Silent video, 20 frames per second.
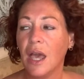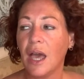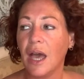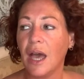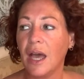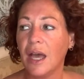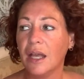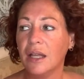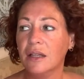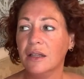
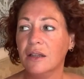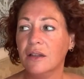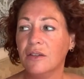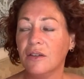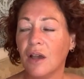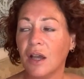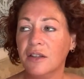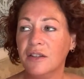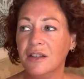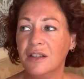and
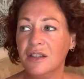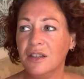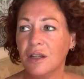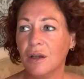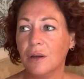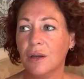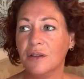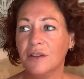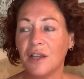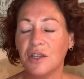I didn't know
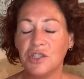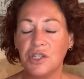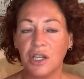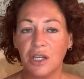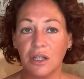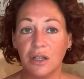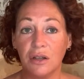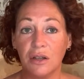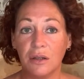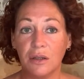it was actually
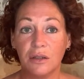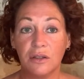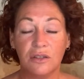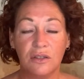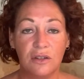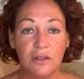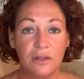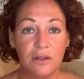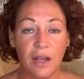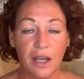going to
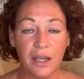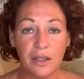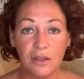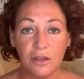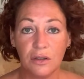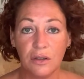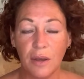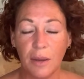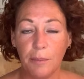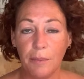like
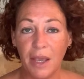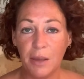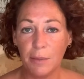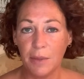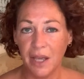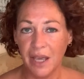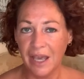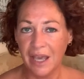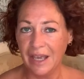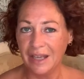make
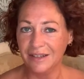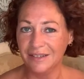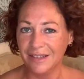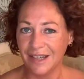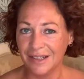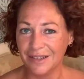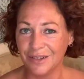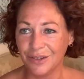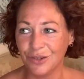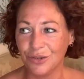my hair
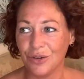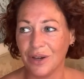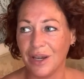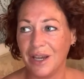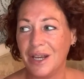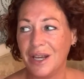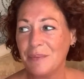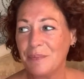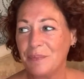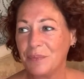dead
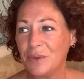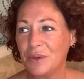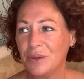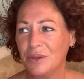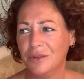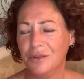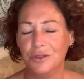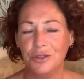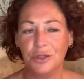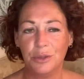straight.
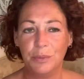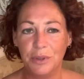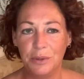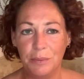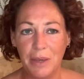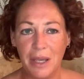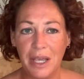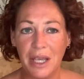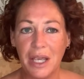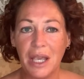
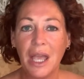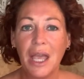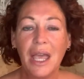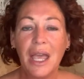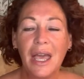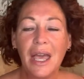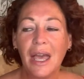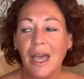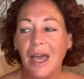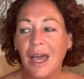Stupid me.
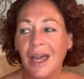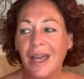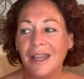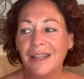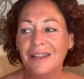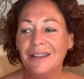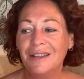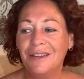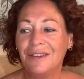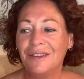
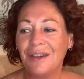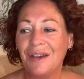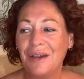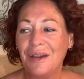And